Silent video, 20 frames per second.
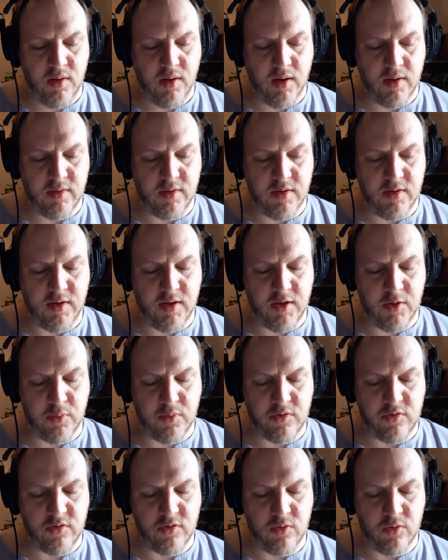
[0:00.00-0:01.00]
and the day was
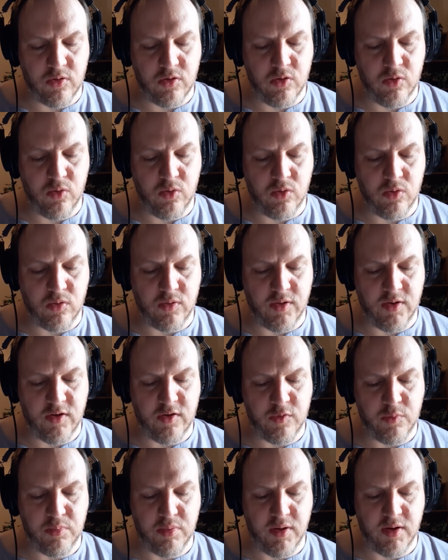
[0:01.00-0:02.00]
so cool that his
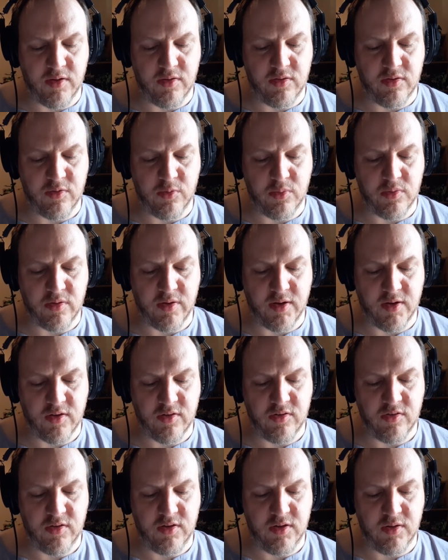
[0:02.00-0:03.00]
breath was like
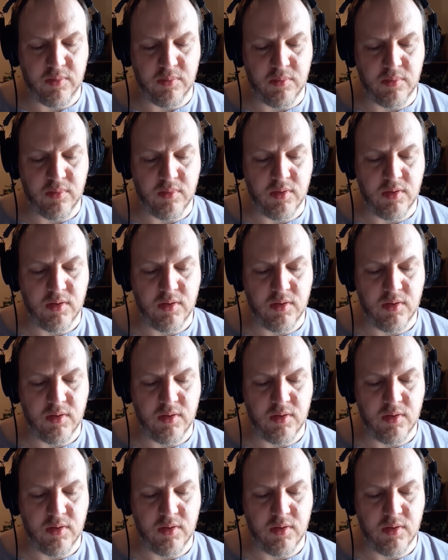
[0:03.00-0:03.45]
steam.